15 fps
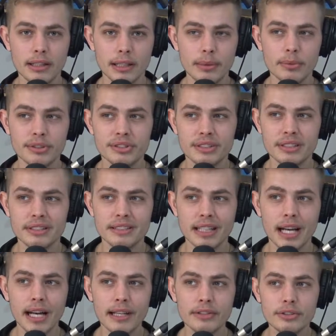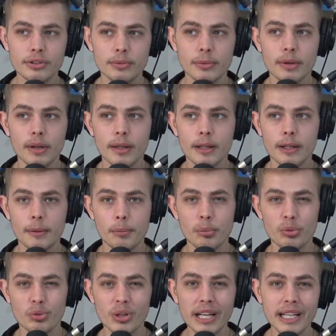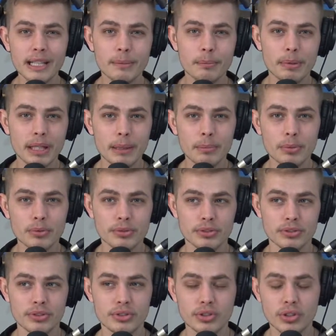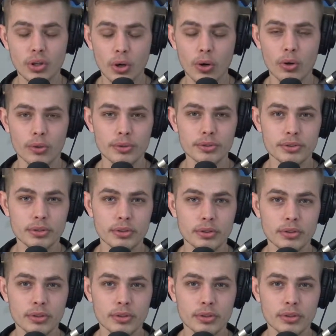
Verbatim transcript: He was designed to break people's skulls.